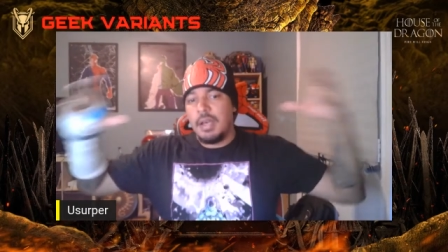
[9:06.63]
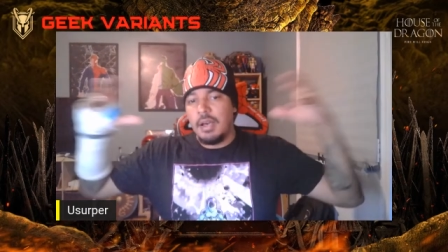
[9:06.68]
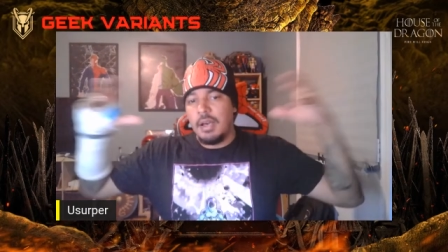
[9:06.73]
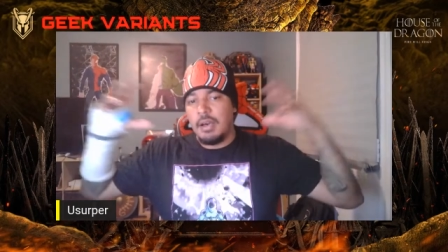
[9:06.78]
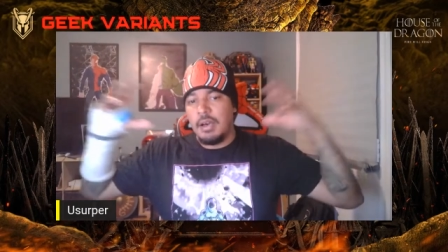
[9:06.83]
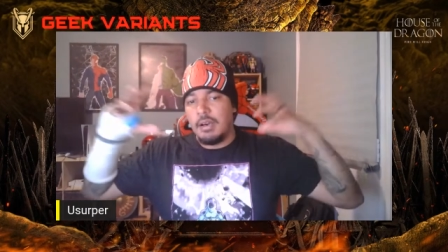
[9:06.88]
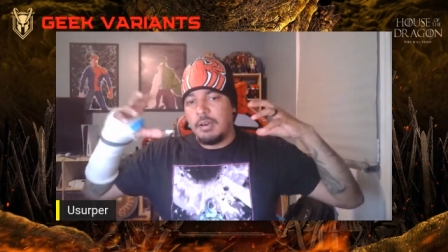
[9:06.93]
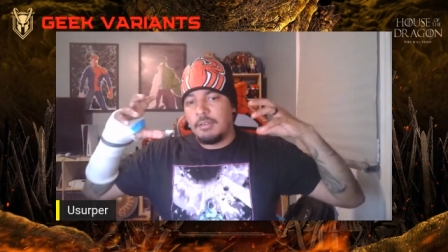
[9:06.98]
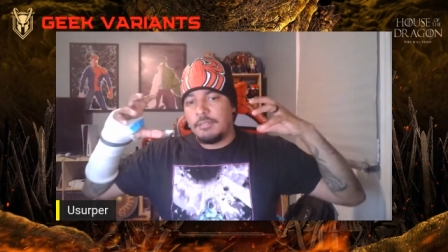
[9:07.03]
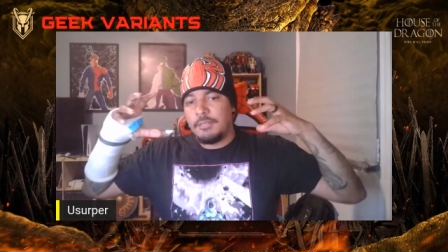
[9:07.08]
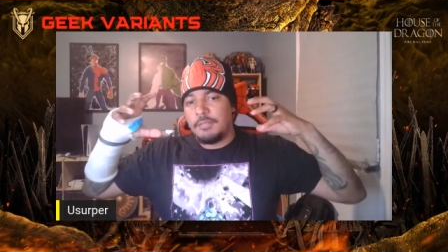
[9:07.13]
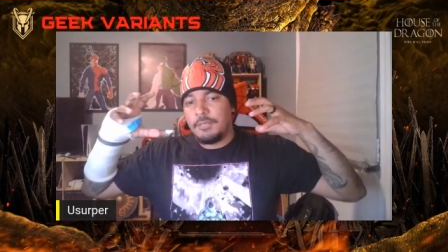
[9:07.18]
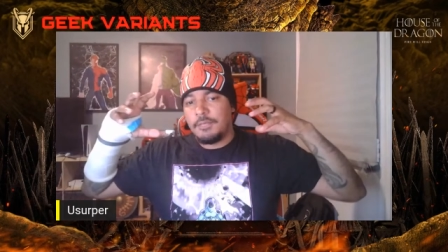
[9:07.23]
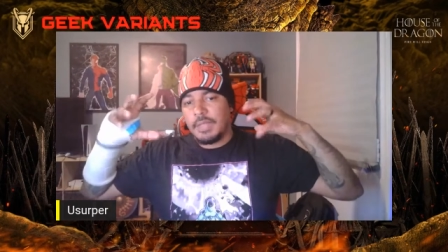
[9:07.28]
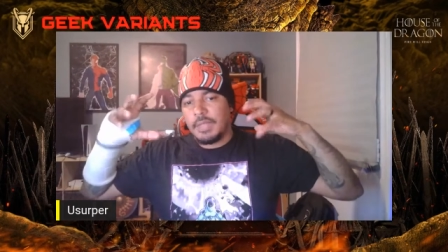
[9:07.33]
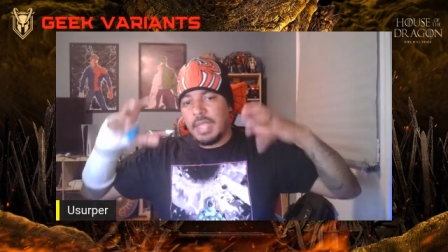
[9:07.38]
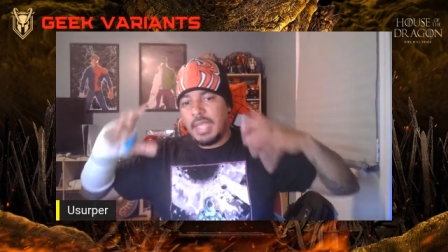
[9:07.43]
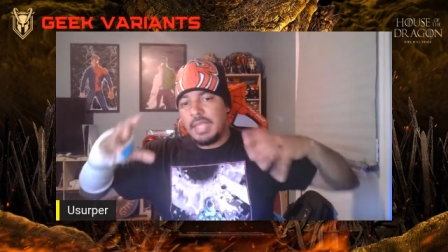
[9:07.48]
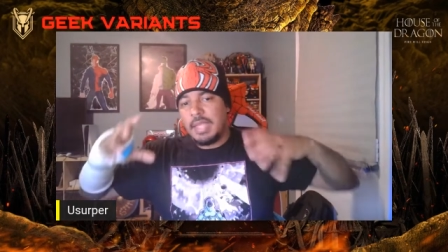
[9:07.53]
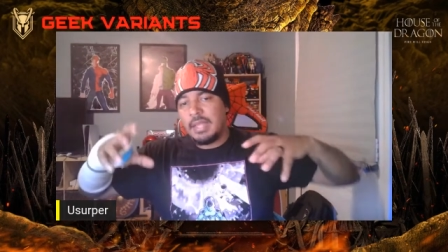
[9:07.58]
of
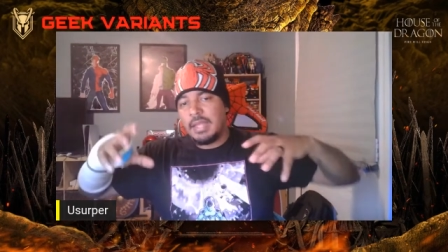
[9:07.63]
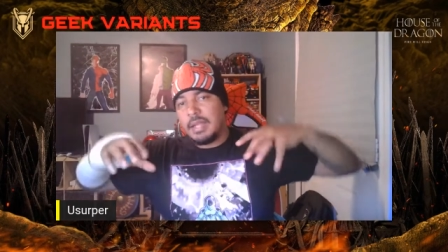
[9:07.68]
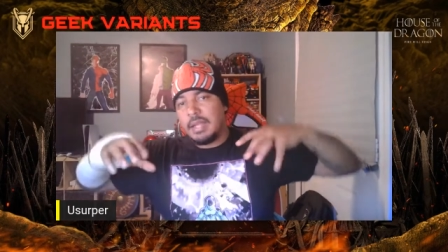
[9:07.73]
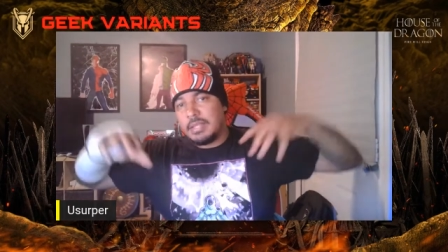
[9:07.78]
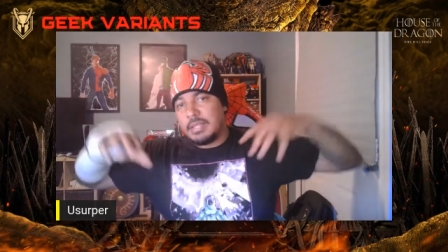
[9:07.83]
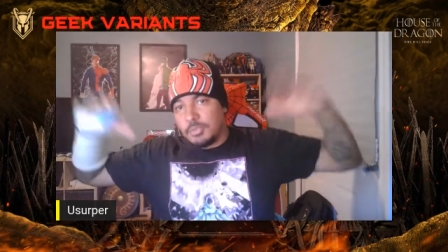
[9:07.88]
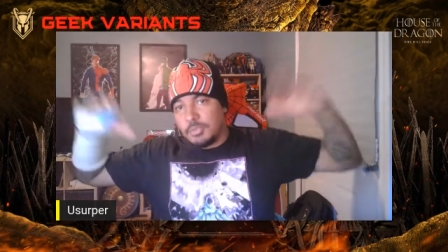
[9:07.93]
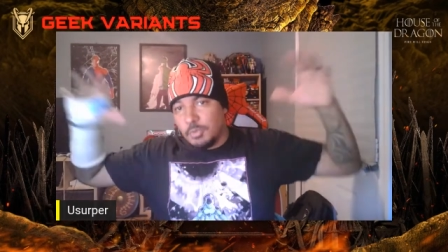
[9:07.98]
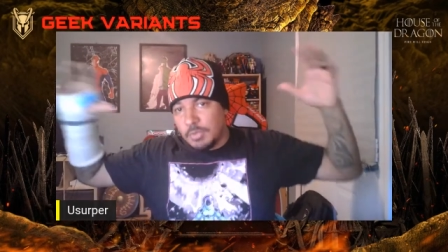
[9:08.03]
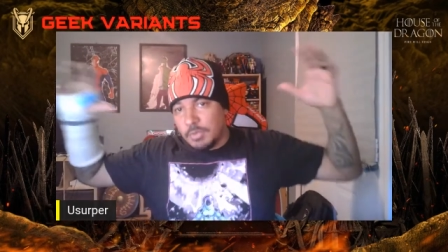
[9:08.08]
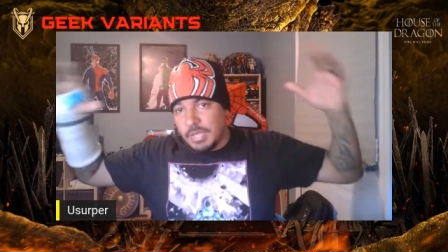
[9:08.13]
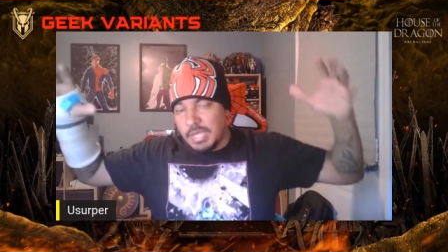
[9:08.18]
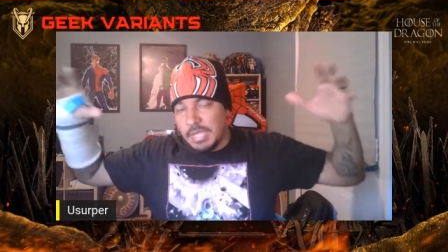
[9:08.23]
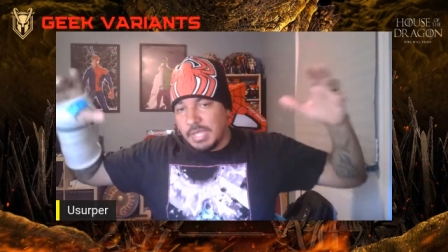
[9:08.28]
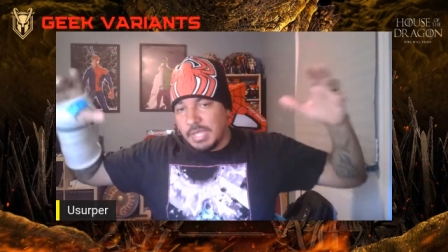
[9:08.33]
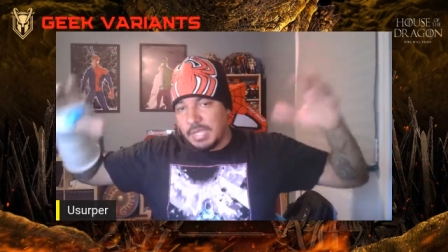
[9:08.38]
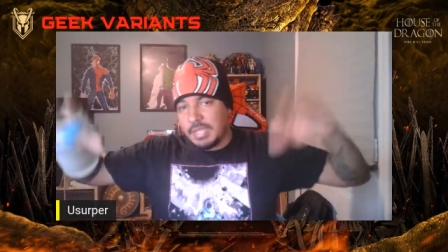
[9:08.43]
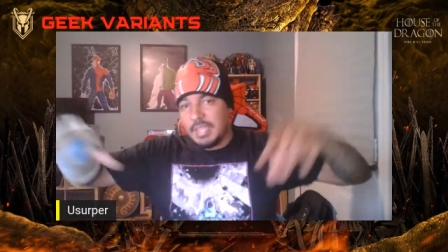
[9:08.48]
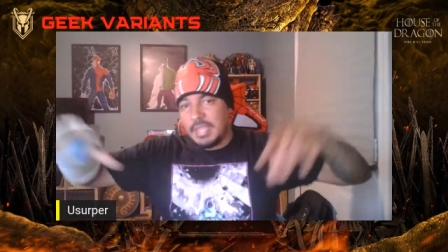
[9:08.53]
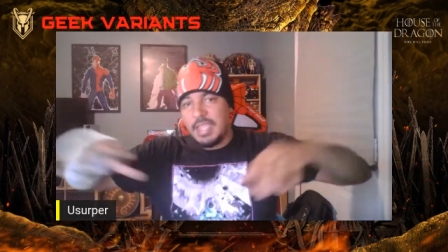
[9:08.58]
Aegon to
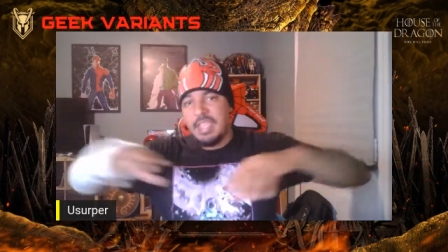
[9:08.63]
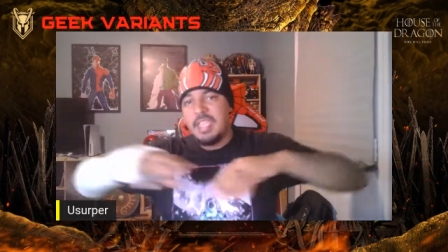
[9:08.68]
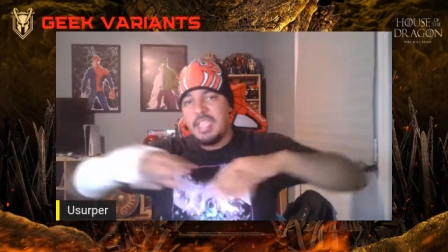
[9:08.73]
King.